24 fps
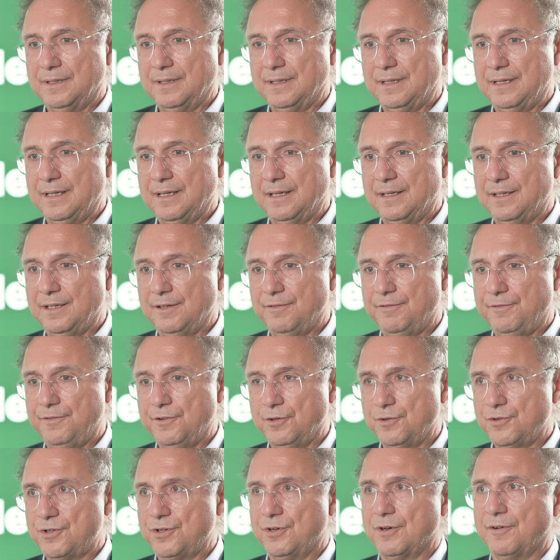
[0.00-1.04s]
the
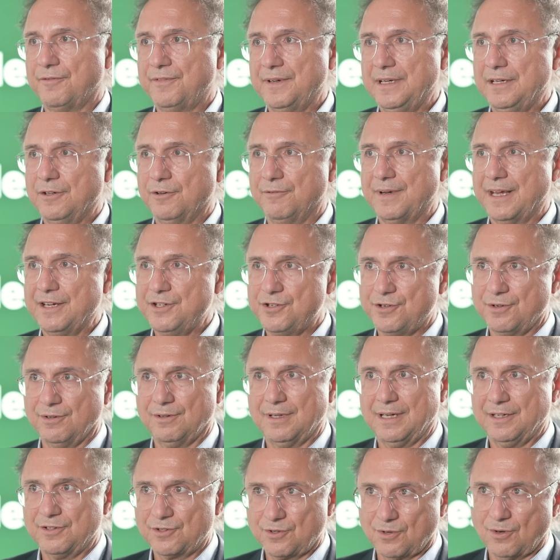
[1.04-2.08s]
diffusion of innovation,
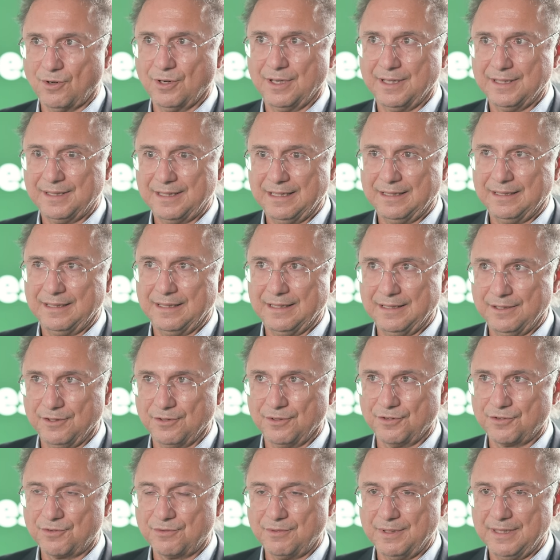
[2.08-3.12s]
let's call it, in the mm-hmm.
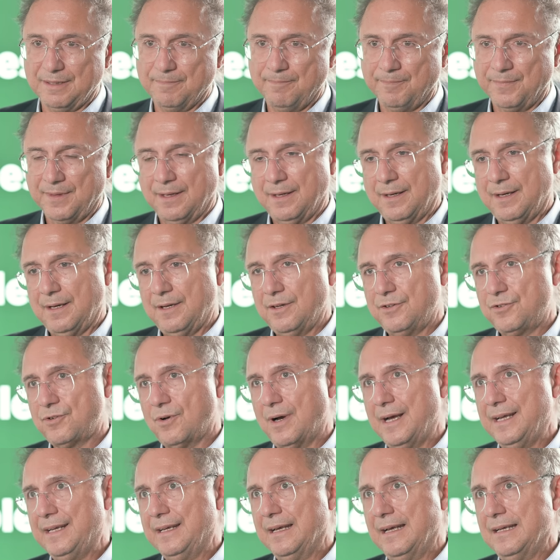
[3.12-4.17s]
industry. So
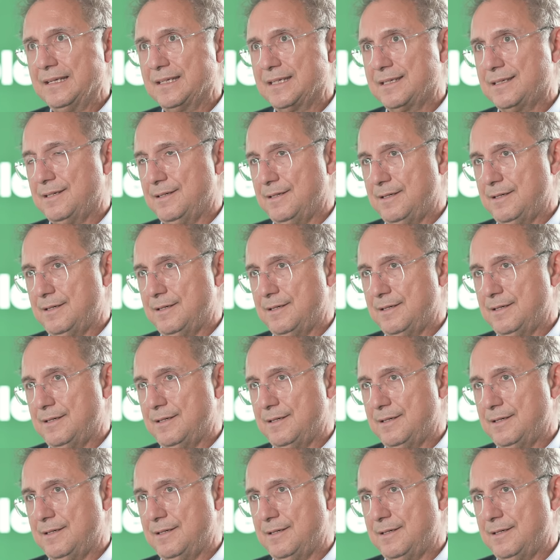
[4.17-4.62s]
I guess